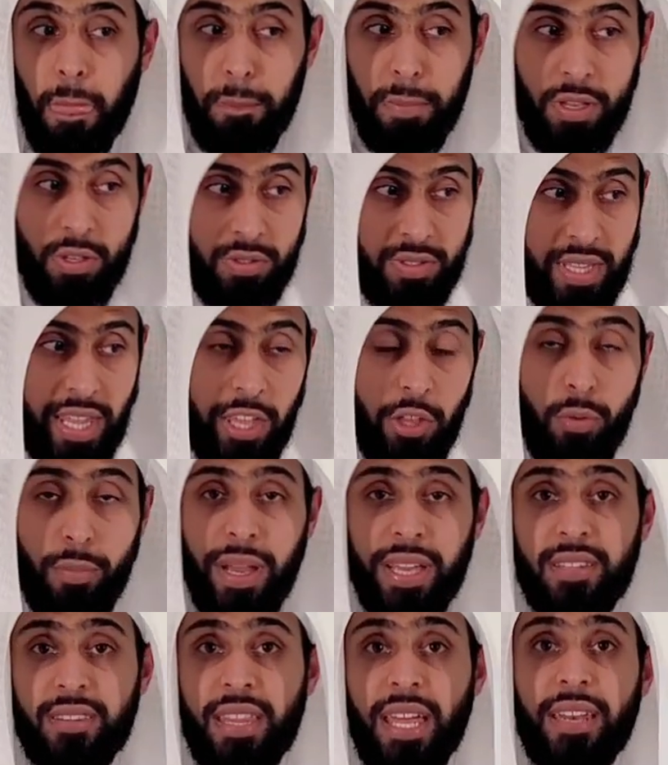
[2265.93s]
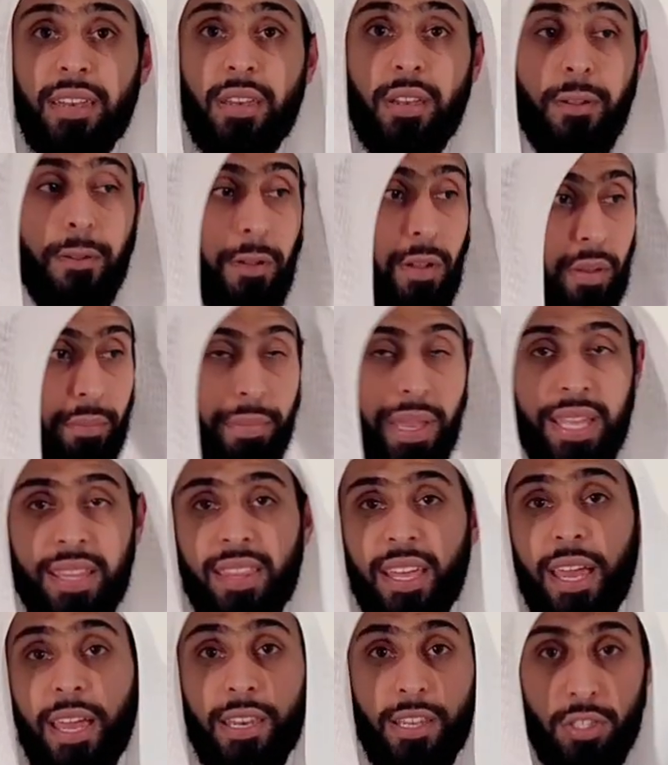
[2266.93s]
Because there you might then make
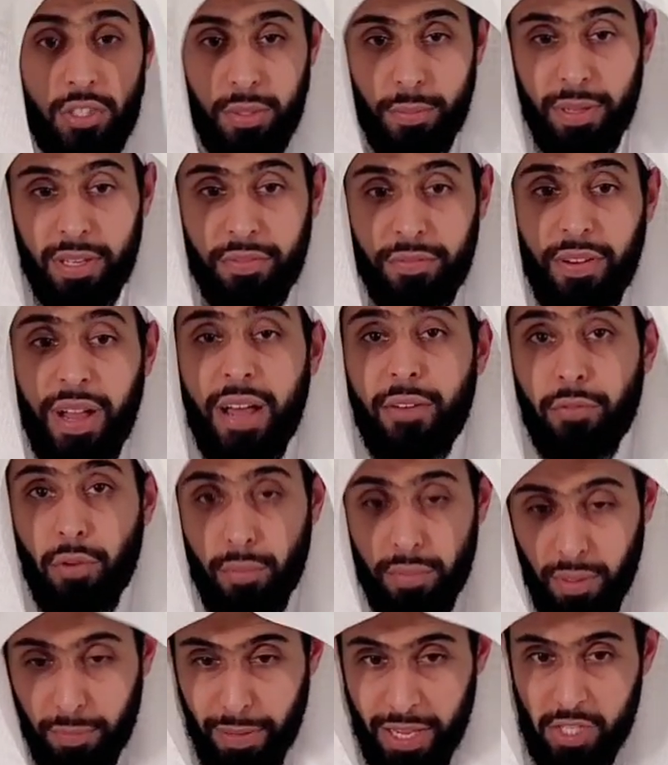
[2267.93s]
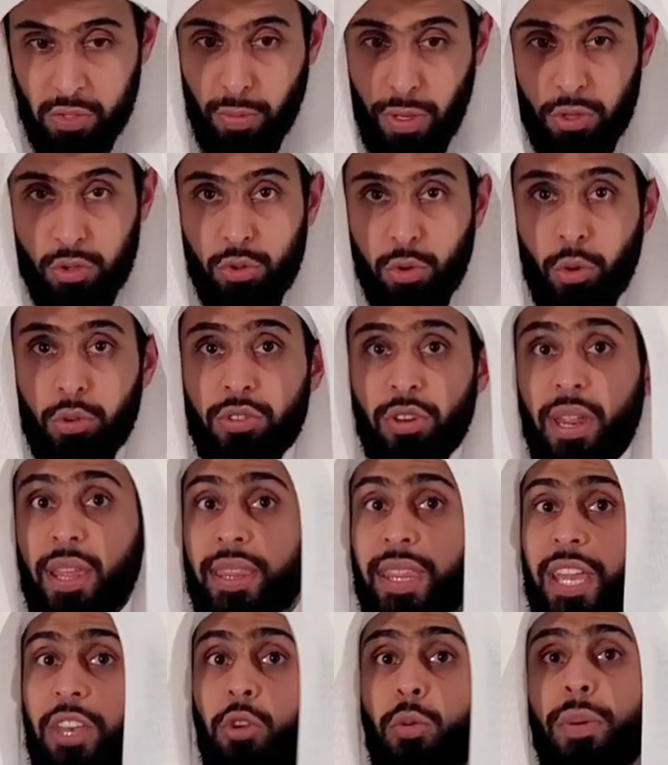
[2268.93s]
the, and it's a bit far from the place where you're
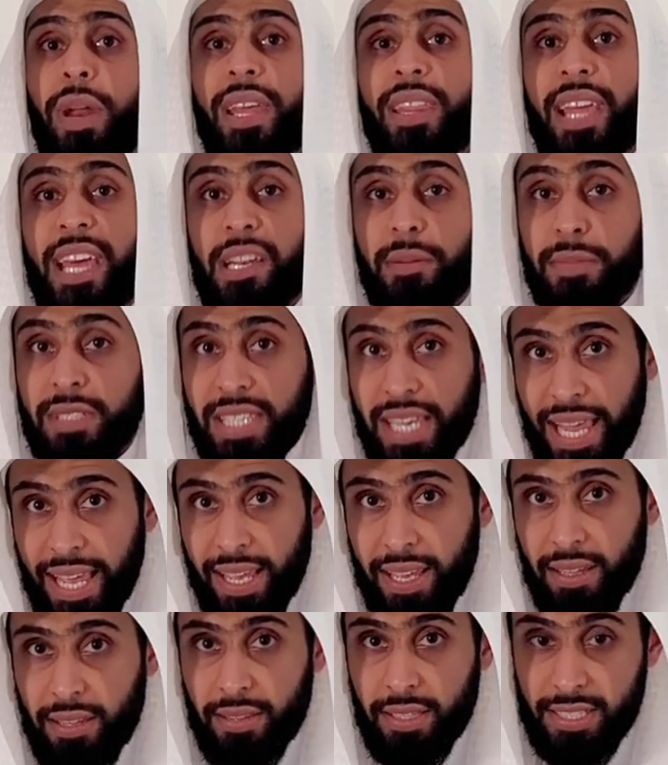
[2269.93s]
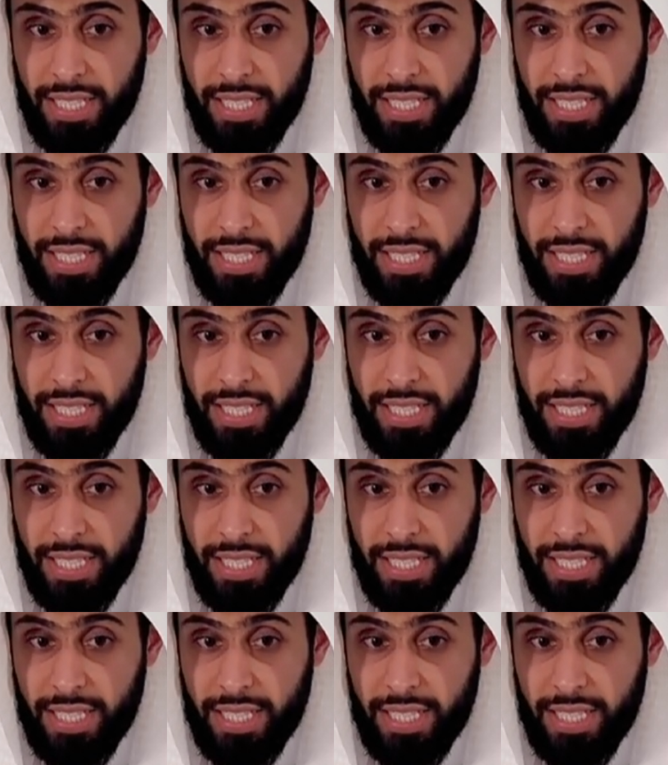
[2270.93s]
slaughtering, then you break the animal's leg,